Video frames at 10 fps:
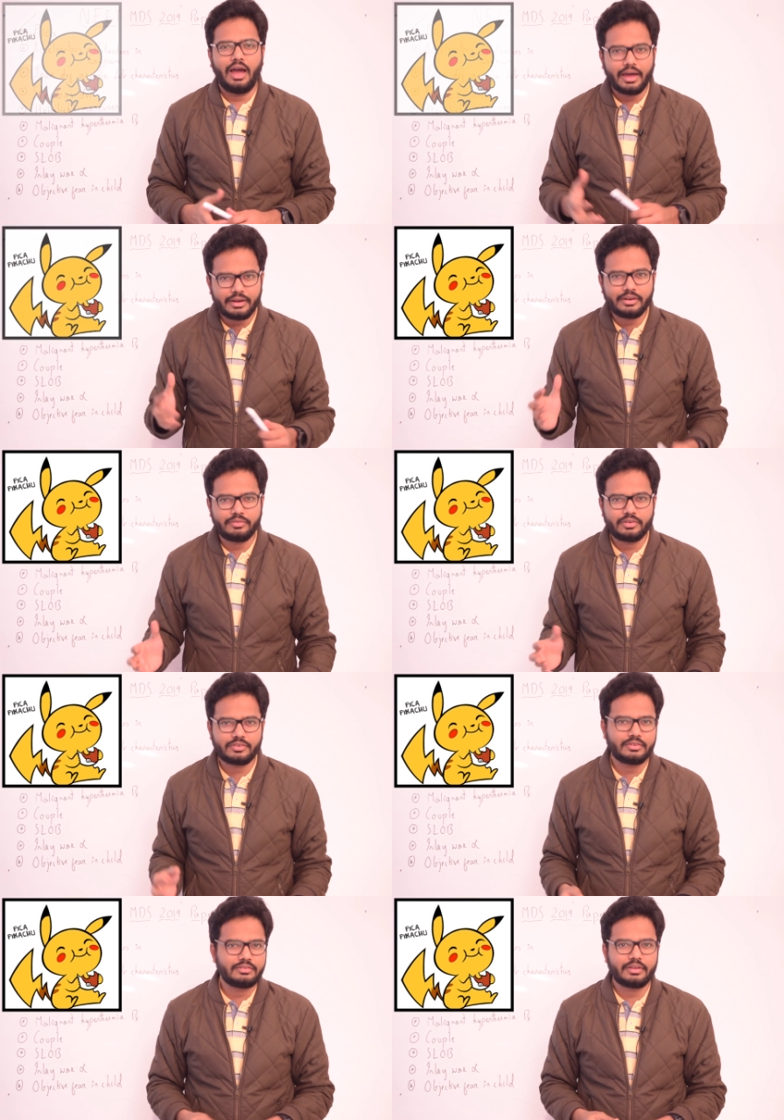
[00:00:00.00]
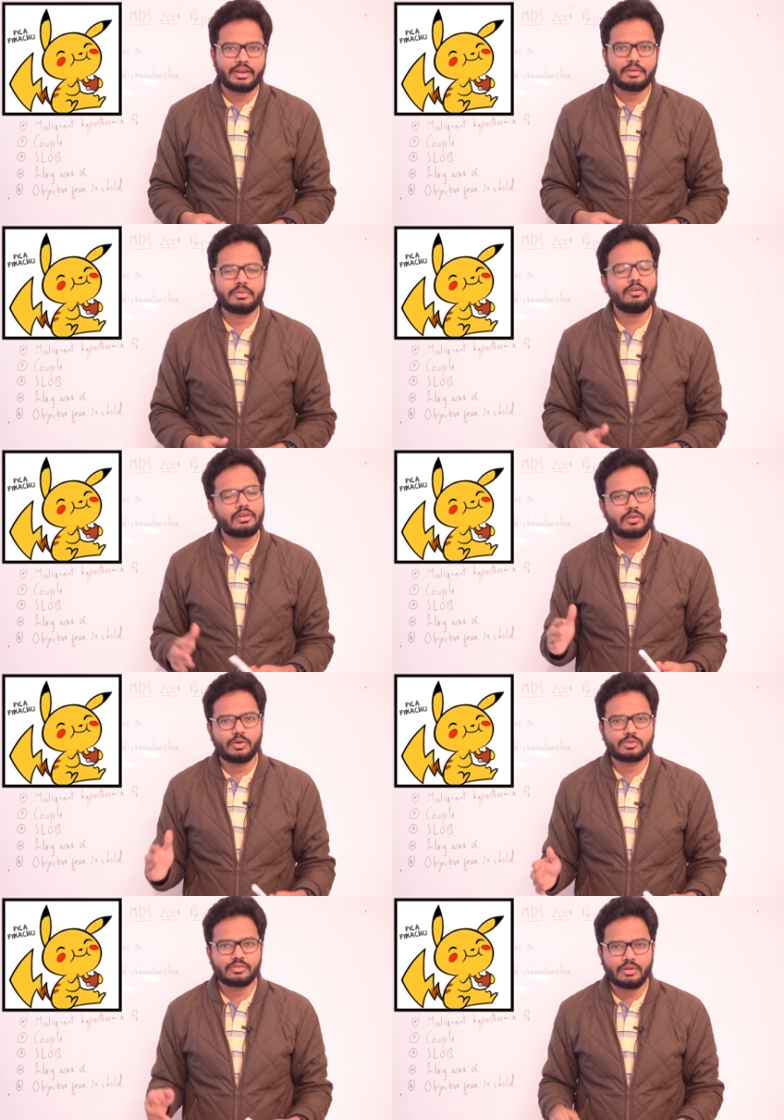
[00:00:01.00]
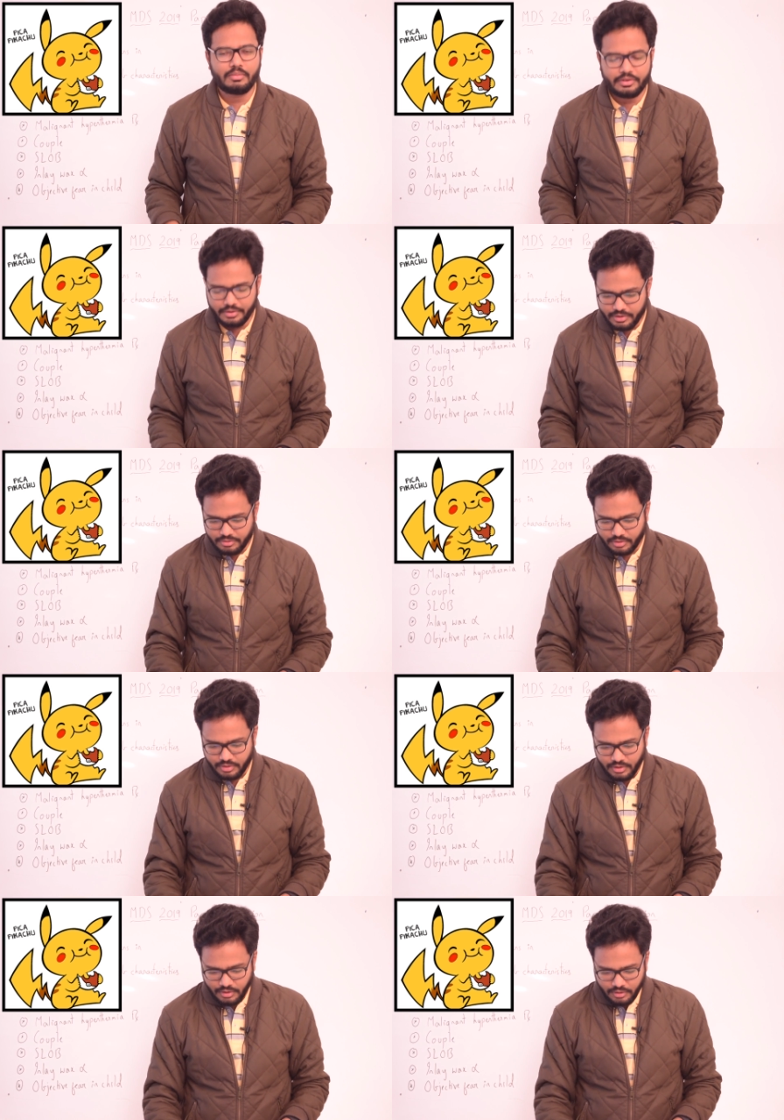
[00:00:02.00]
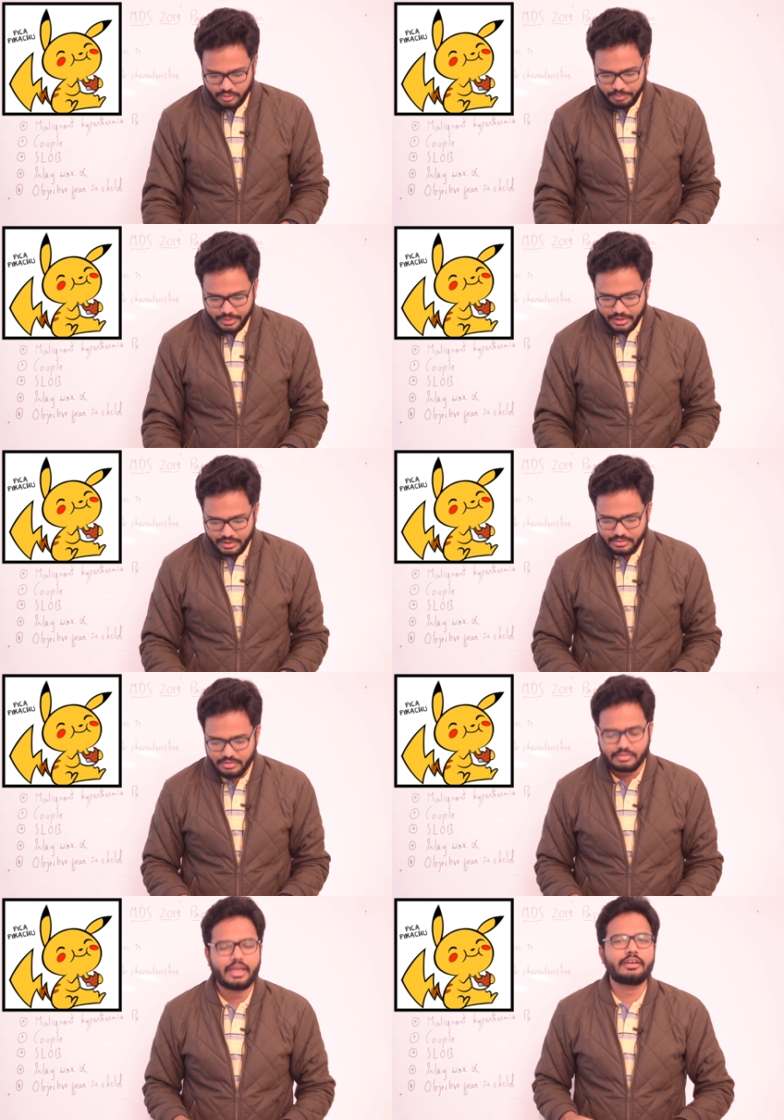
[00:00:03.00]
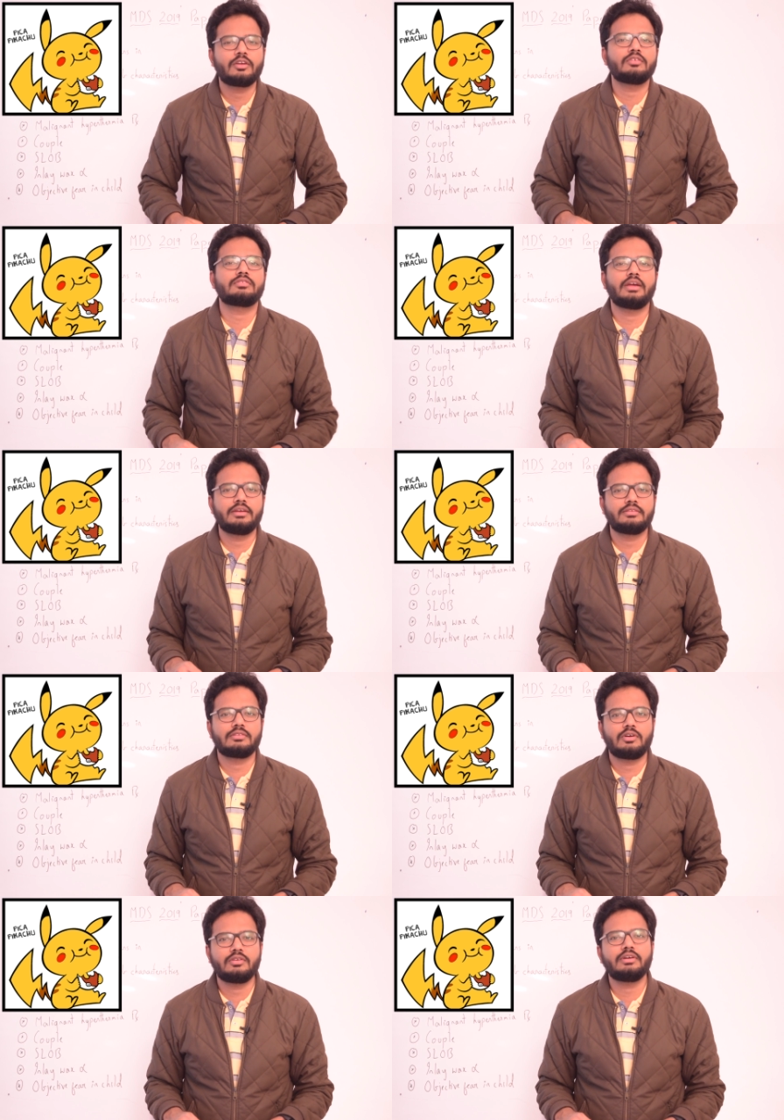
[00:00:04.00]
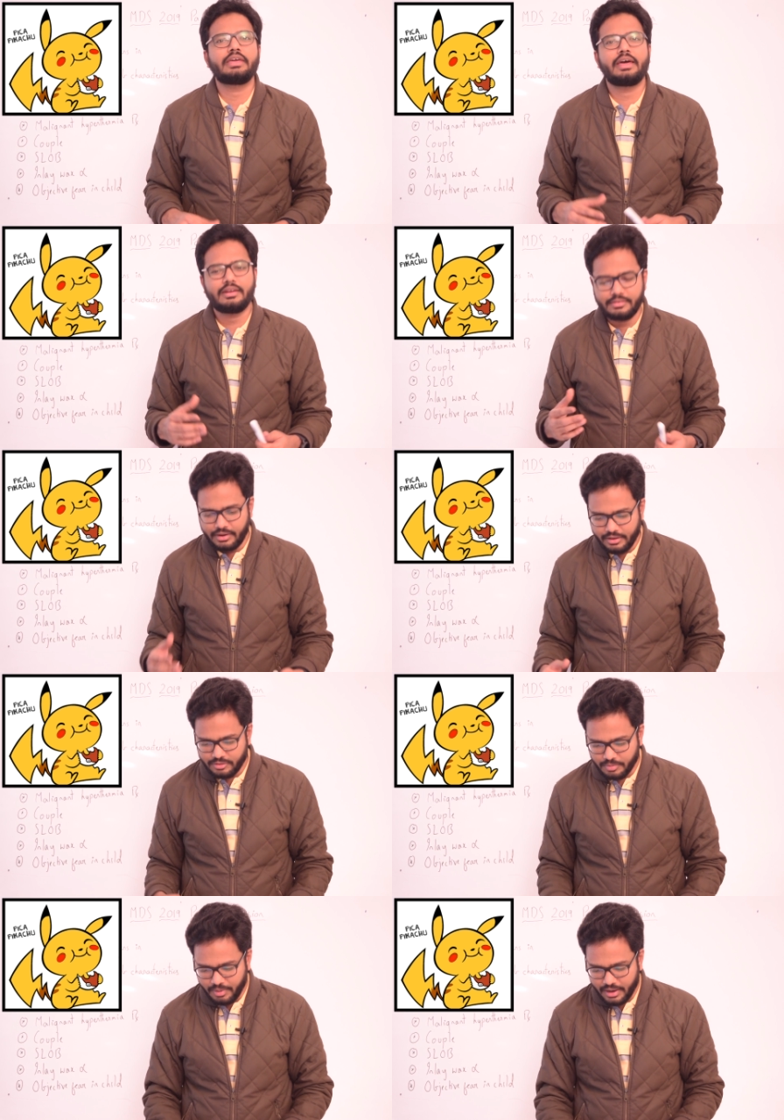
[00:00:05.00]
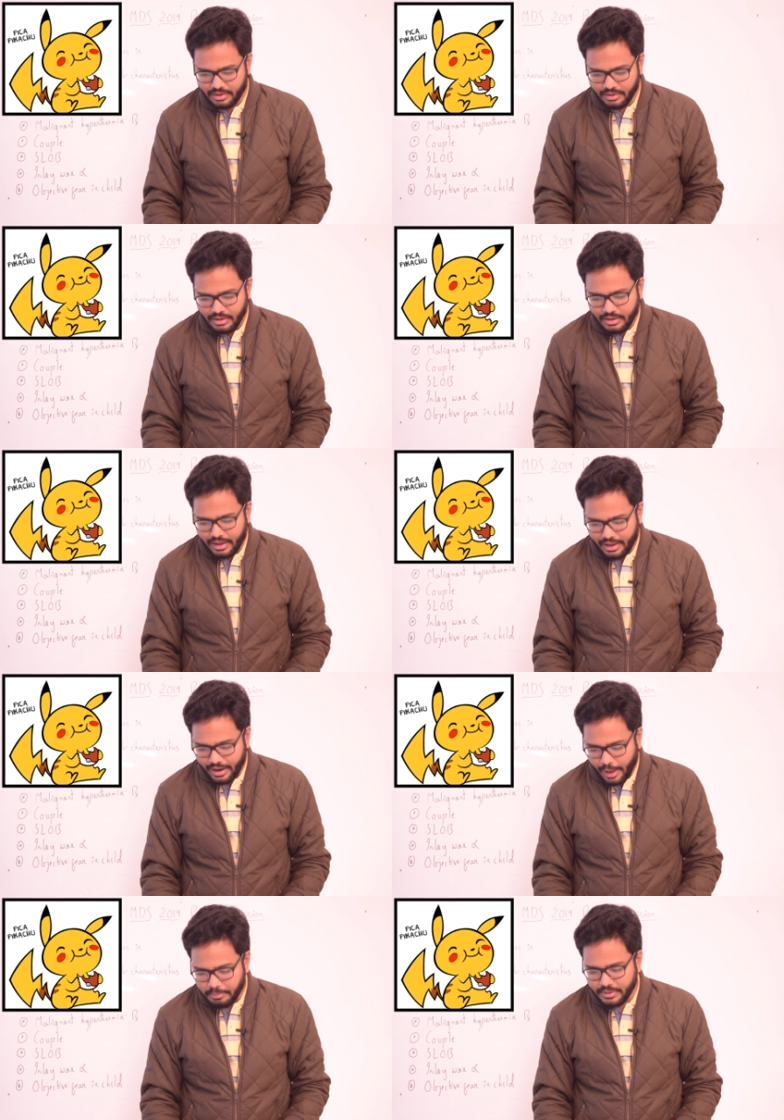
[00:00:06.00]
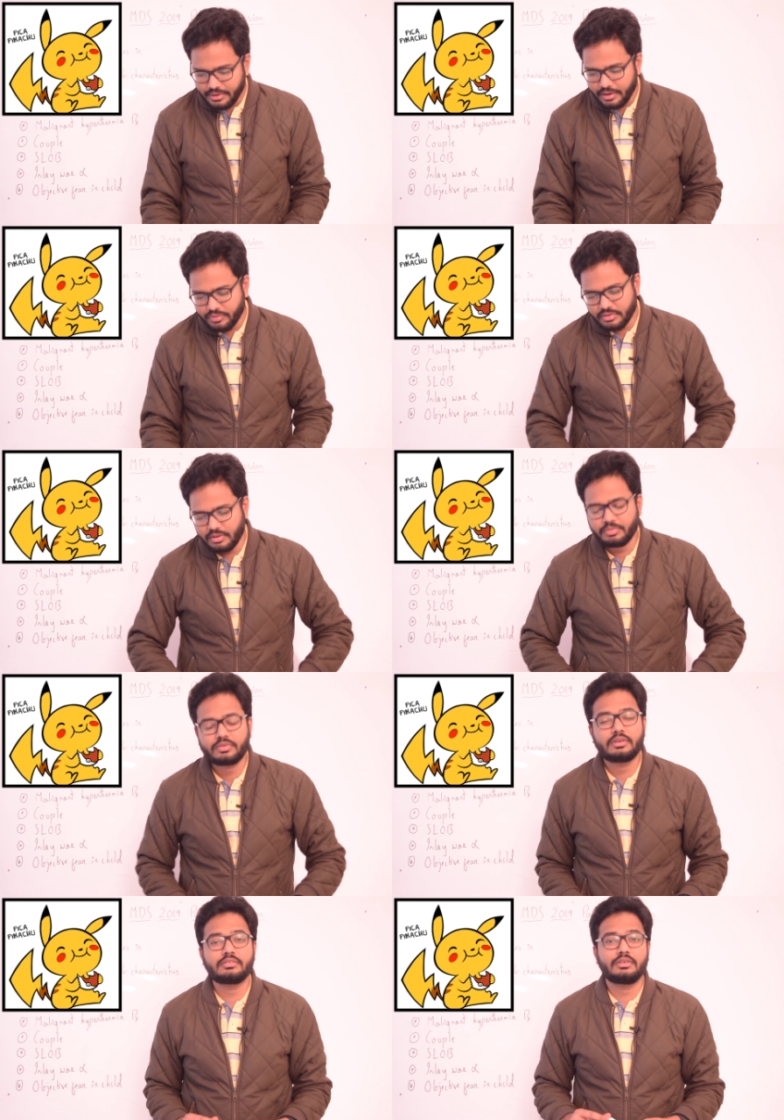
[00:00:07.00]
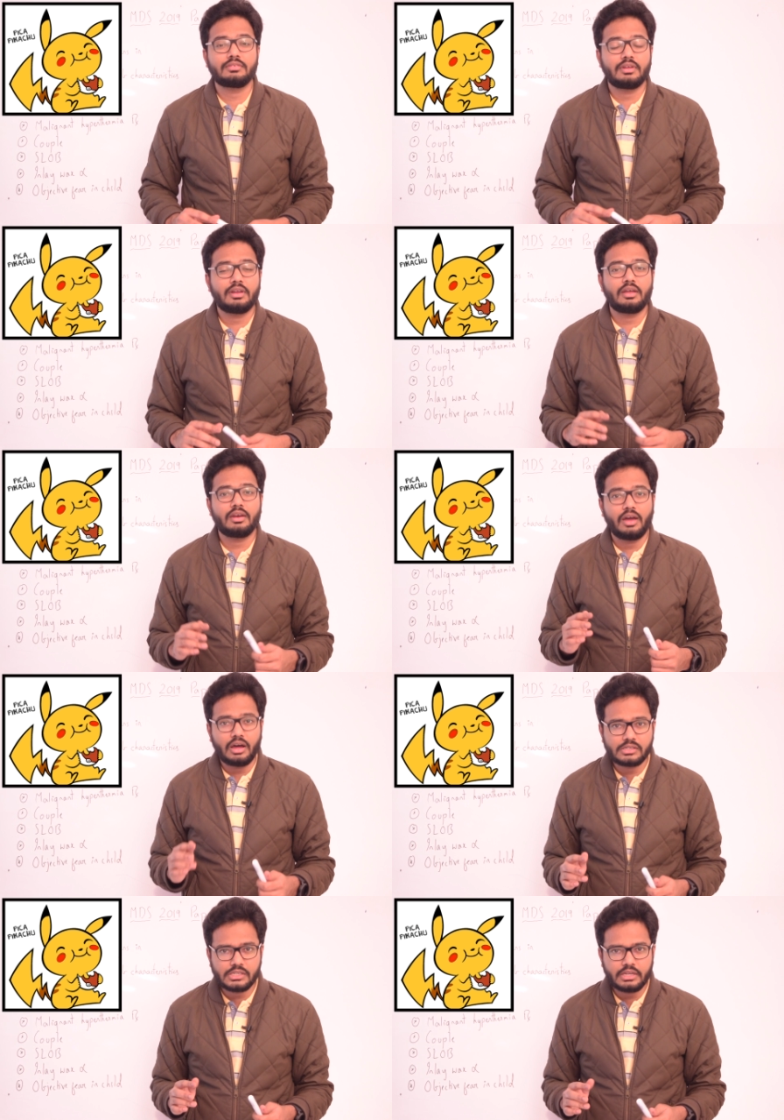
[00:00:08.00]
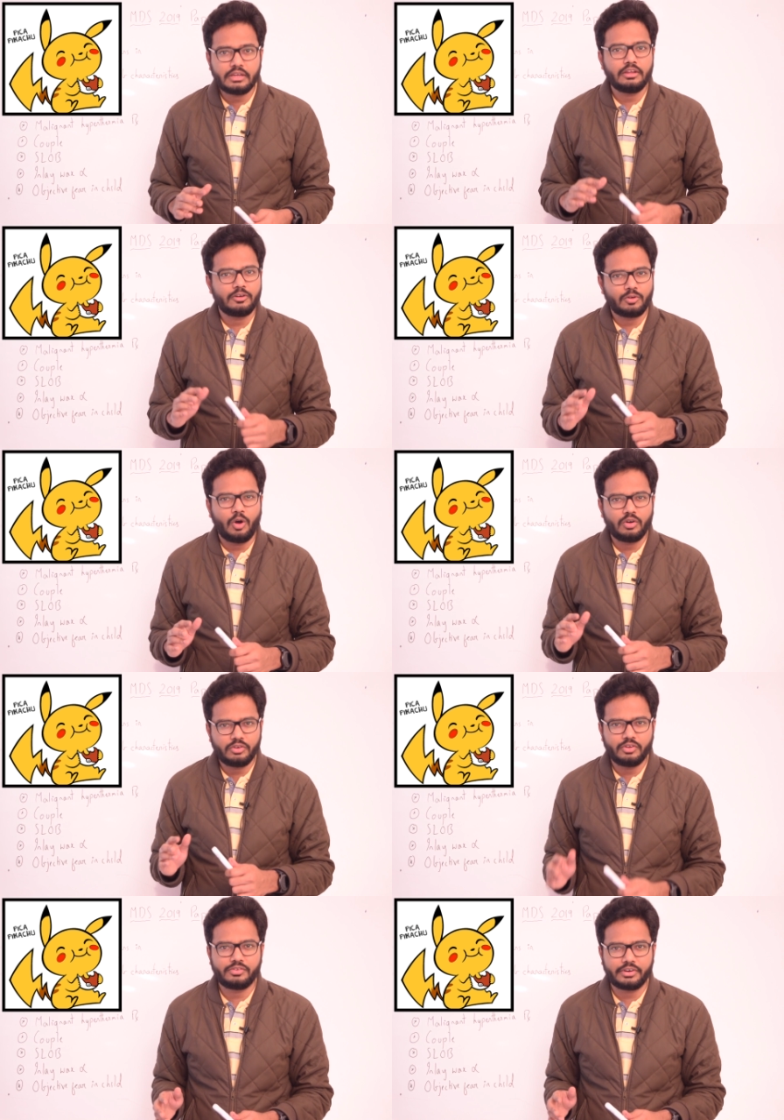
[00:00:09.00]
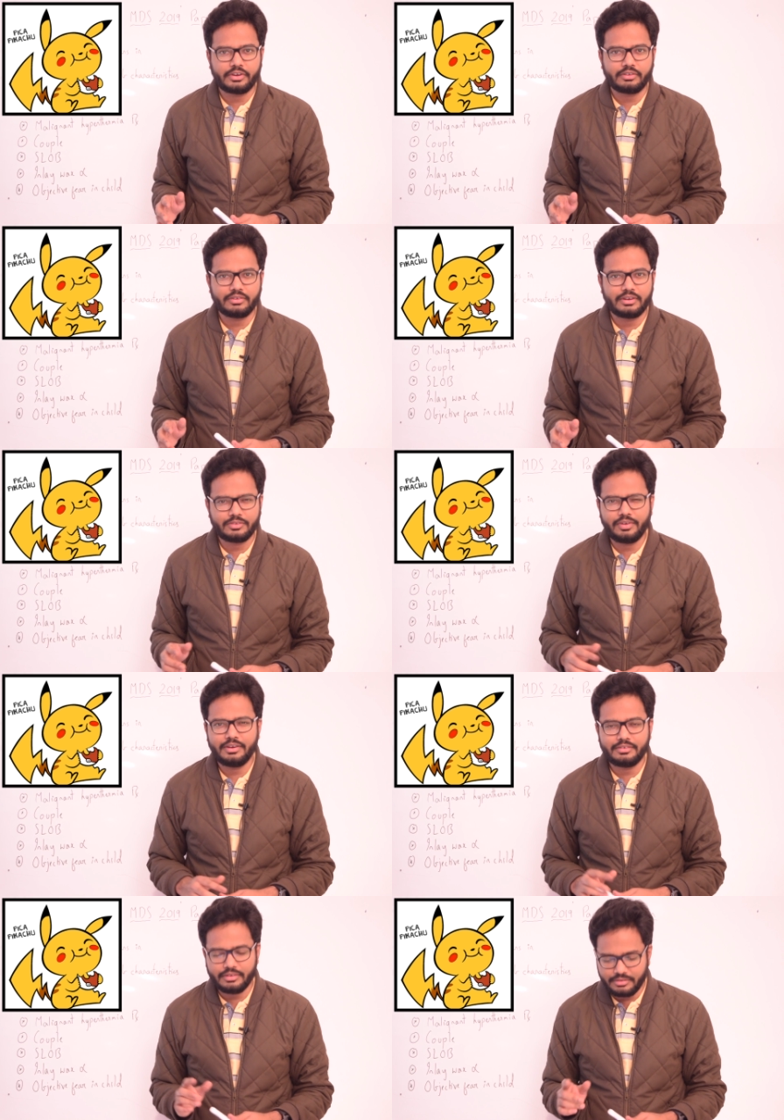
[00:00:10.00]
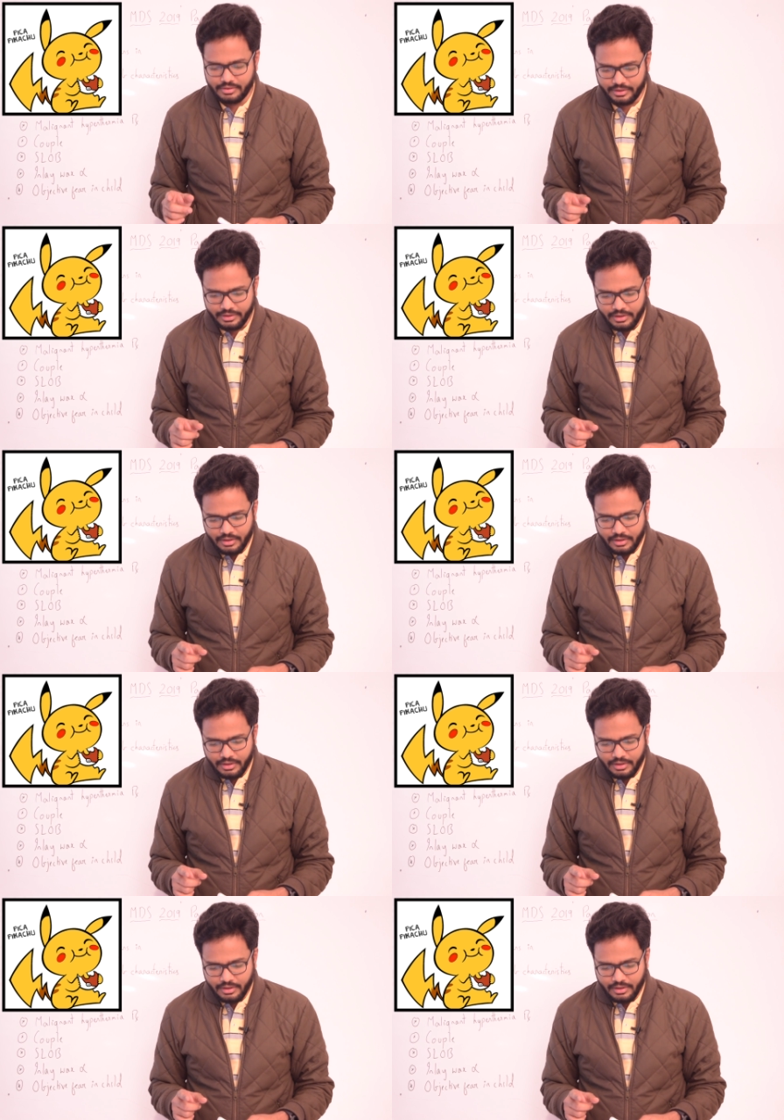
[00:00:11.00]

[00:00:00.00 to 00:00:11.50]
Iron deficiency anemia. We'll go through some literature. So PICA is a psychological disorder characterized by an appetite for substances that are largely non-nutritive. It's very interesting.